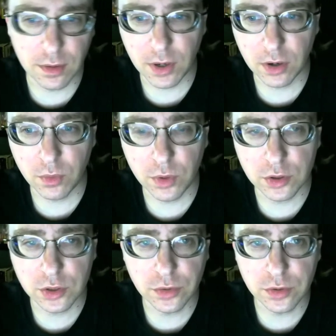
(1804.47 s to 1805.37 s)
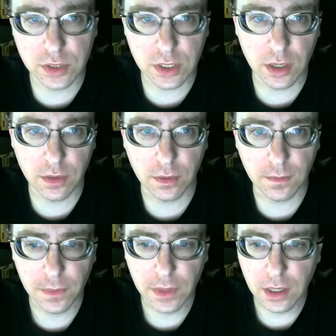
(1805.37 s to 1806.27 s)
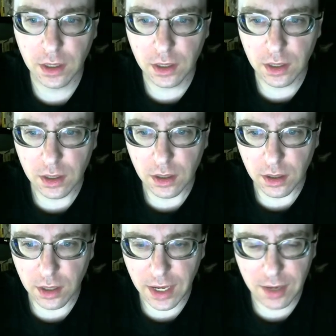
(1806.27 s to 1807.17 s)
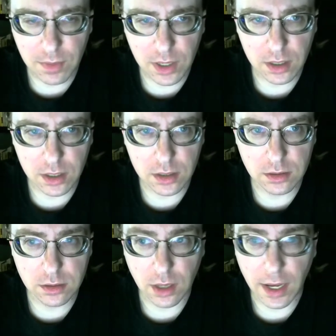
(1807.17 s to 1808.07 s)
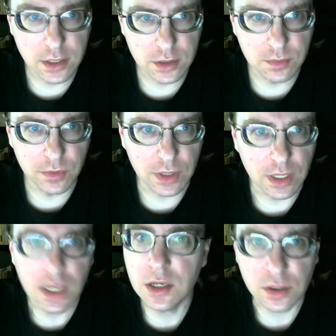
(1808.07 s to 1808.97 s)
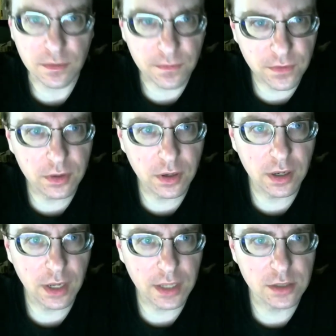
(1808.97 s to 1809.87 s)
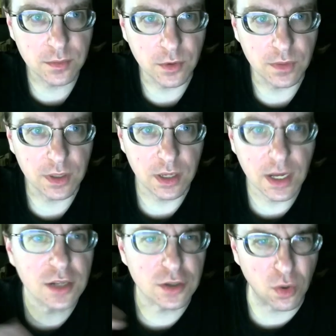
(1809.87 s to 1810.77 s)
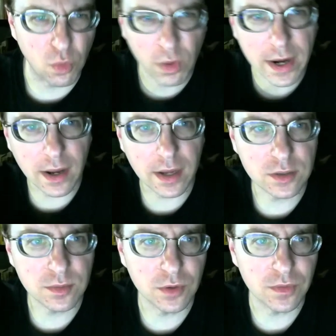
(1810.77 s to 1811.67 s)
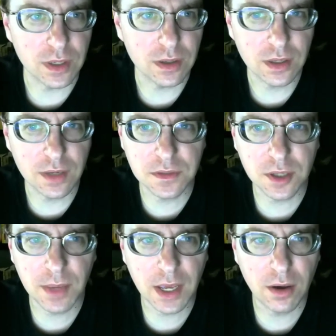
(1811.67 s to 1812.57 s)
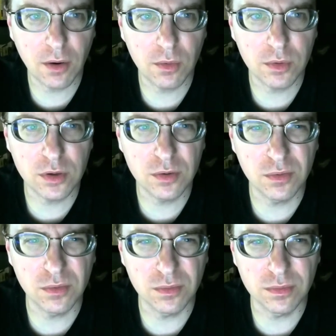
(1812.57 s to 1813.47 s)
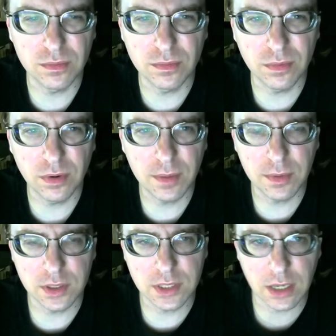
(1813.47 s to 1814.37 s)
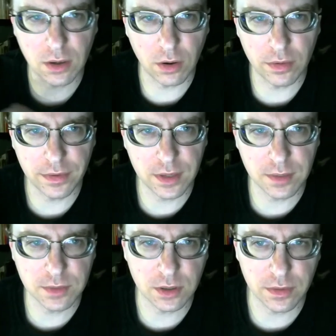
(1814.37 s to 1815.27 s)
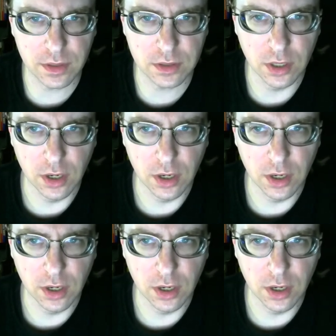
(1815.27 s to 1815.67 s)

America Winter Soldier is another. Ant-Man is a heist movie. It is a full-on heist movie. And it's a great heist movie. If somehow you were able to take all the themes and all this,